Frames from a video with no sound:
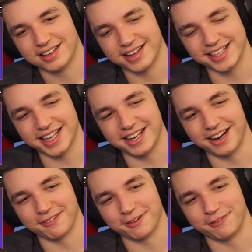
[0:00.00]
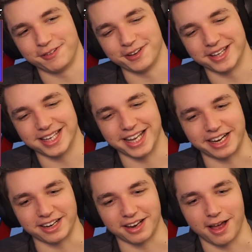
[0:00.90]
Like they didn't reveal it like
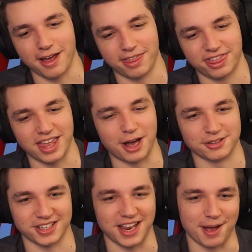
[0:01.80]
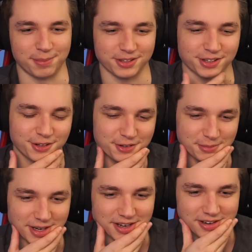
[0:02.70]
a thousand episodes
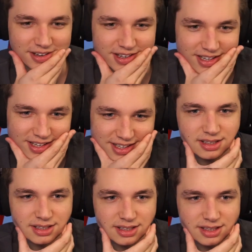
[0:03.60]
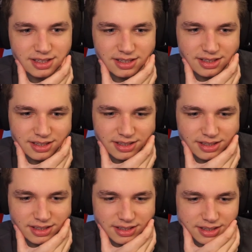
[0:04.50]
from now. Full metal kid? We didn't plan
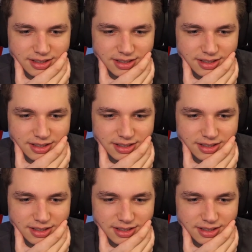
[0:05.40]
on this